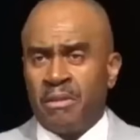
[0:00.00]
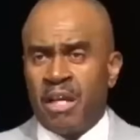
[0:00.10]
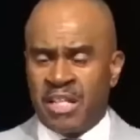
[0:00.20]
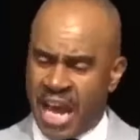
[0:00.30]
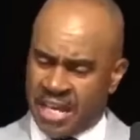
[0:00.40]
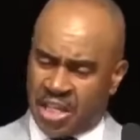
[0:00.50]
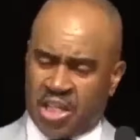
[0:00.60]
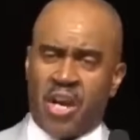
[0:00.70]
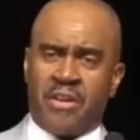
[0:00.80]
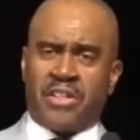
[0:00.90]
And that
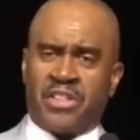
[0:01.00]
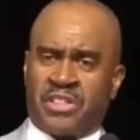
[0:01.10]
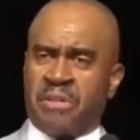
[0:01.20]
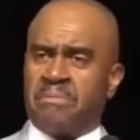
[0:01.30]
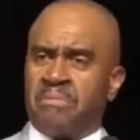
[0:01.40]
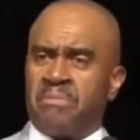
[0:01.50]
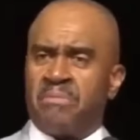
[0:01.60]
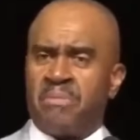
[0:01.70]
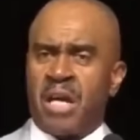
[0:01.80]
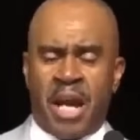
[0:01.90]
encourages them.
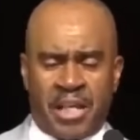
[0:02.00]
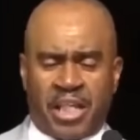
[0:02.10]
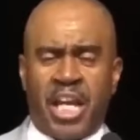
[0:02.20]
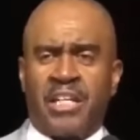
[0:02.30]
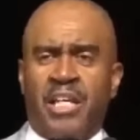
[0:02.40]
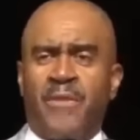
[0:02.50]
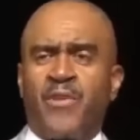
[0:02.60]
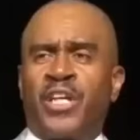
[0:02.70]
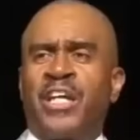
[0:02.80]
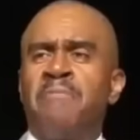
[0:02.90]
And I don't care nothing if you
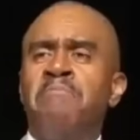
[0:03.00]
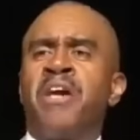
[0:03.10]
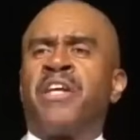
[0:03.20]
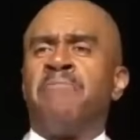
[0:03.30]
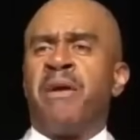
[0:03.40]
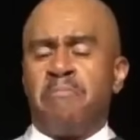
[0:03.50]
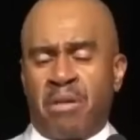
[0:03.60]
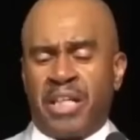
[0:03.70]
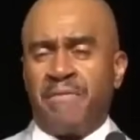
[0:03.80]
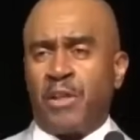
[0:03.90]
get 1 million men
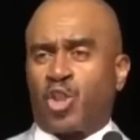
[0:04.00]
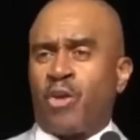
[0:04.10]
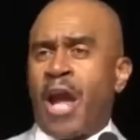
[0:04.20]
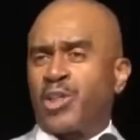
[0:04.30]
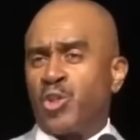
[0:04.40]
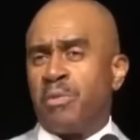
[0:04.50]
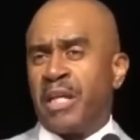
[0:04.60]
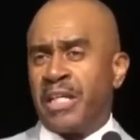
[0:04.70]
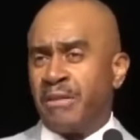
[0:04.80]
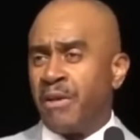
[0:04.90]
believe the trash you
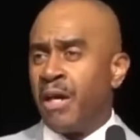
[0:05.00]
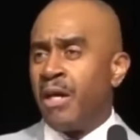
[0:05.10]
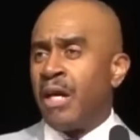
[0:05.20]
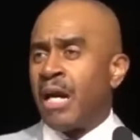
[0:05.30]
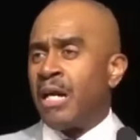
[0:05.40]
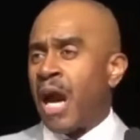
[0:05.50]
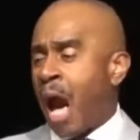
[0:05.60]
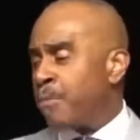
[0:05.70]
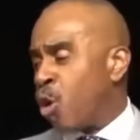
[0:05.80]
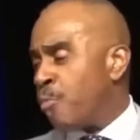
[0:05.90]
believe. Amen.
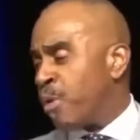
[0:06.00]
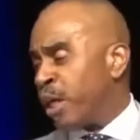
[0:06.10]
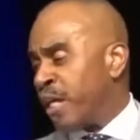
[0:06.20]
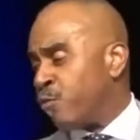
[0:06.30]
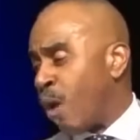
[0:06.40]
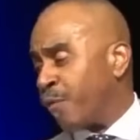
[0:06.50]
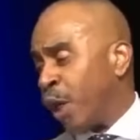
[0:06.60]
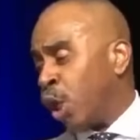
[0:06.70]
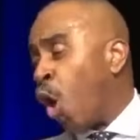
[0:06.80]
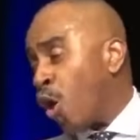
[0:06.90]
I'm going to believe what the
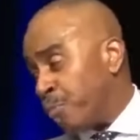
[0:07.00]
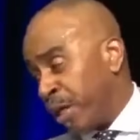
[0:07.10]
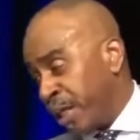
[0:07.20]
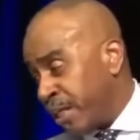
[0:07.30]
Lord believes.